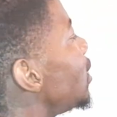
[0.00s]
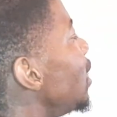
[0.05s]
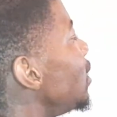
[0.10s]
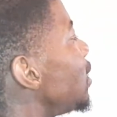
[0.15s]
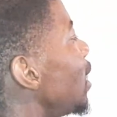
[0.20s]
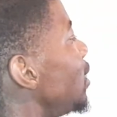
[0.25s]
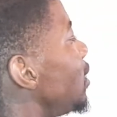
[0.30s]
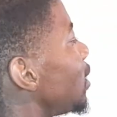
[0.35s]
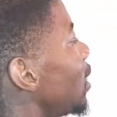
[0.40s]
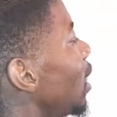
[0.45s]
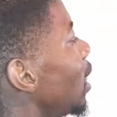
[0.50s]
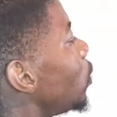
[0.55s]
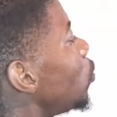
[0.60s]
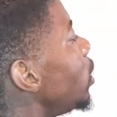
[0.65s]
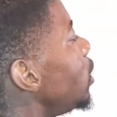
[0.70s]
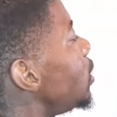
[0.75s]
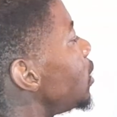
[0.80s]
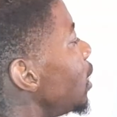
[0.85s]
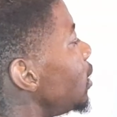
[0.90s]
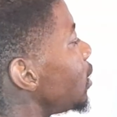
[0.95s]
10 cents,
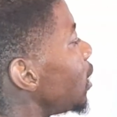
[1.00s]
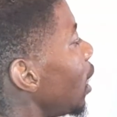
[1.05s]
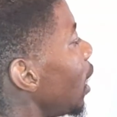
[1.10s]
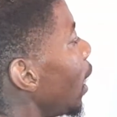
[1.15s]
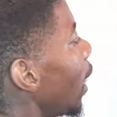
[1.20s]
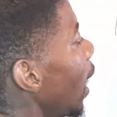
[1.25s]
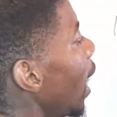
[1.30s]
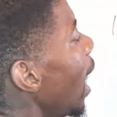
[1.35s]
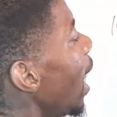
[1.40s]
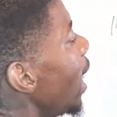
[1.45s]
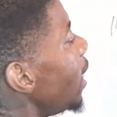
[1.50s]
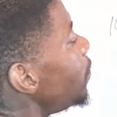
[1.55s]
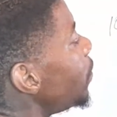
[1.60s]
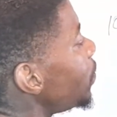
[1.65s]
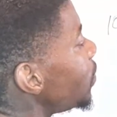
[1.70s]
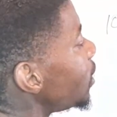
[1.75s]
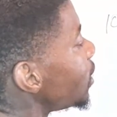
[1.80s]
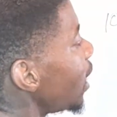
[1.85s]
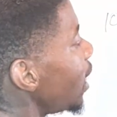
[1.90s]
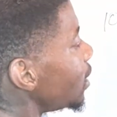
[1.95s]
20 cents, and
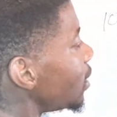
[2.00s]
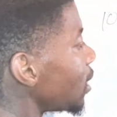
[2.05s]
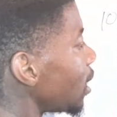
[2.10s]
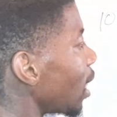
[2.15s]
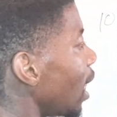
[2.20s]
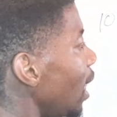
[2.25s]
50 cents,